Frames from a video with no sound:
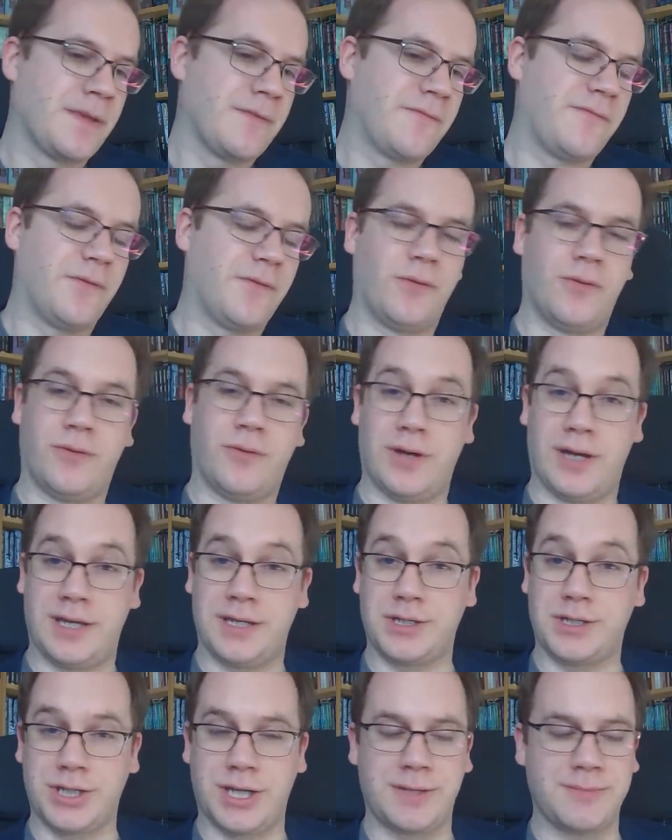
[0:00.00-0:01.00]
for
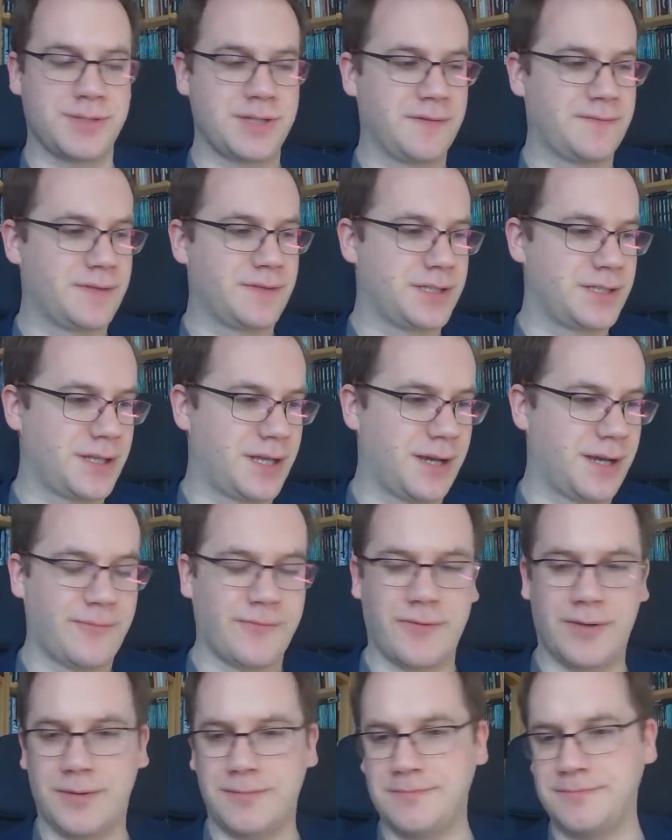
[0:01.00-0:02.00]
a shapeshifter to
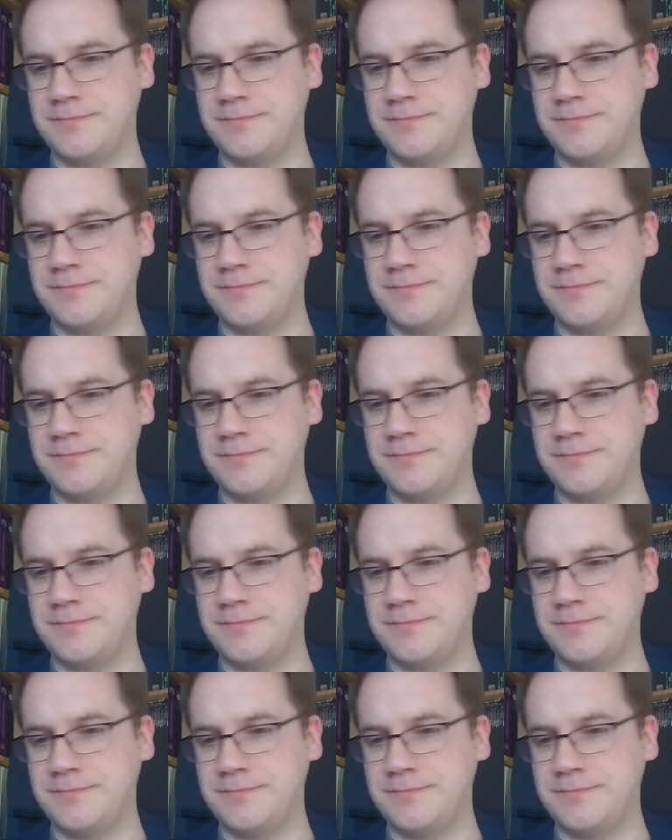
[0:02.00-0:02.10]
come from.